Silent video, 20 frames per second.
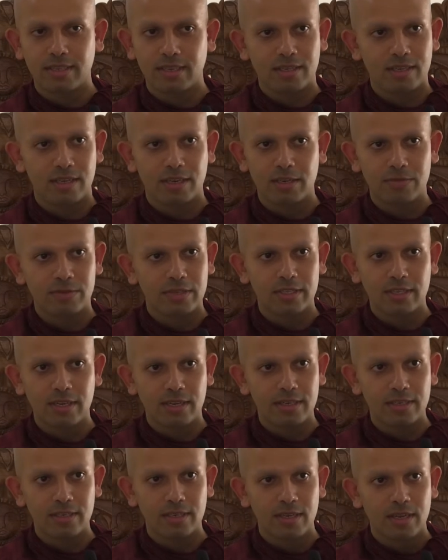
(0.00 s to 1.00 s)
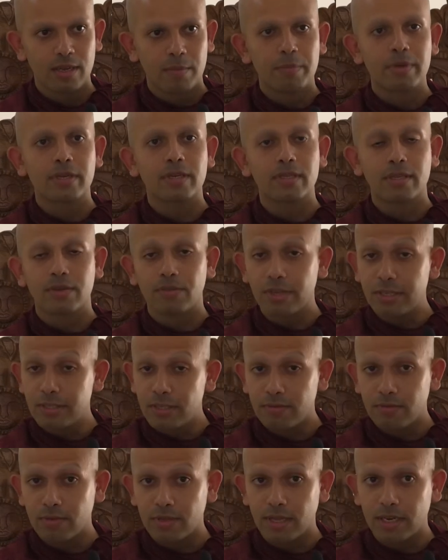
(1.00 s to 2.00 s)
Sankara Vijnana, the
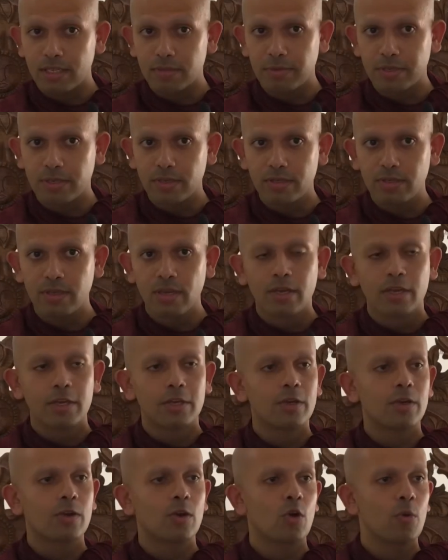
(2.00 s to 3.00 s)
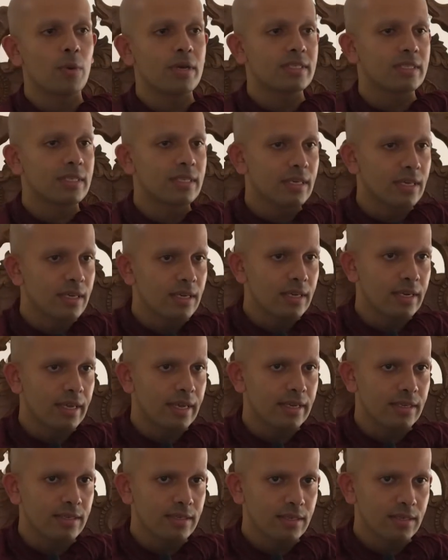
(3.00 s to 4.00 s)
reason for that is because you're always
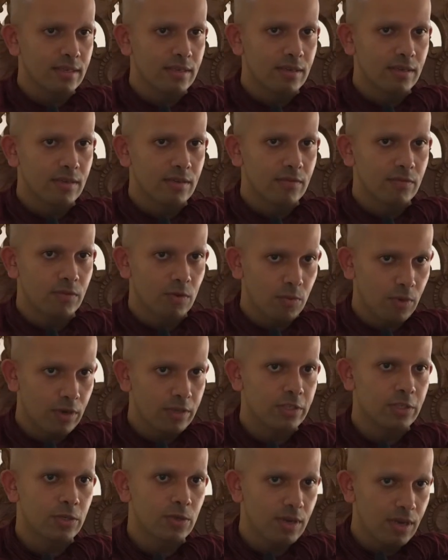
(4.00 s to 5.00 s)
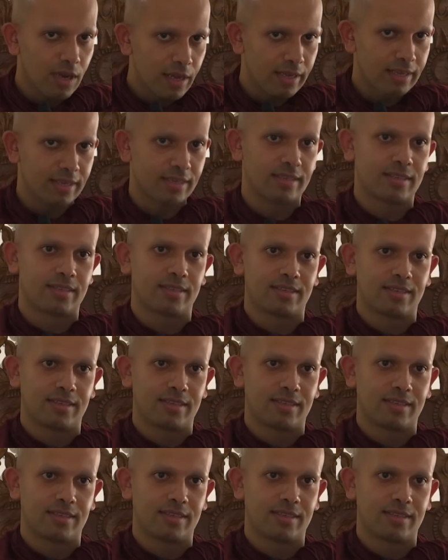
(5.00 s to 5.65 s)
yearning for what you like.